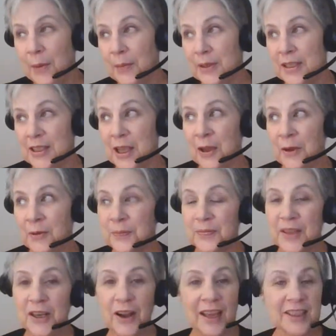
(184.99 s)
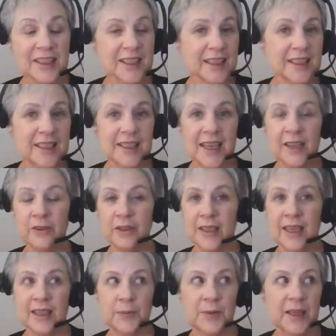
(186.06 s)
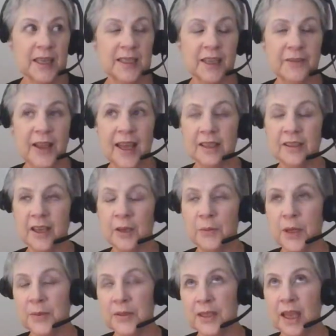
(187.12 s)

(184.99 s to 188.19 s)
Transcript: So, I just like to say those things because I've had a lot of people say,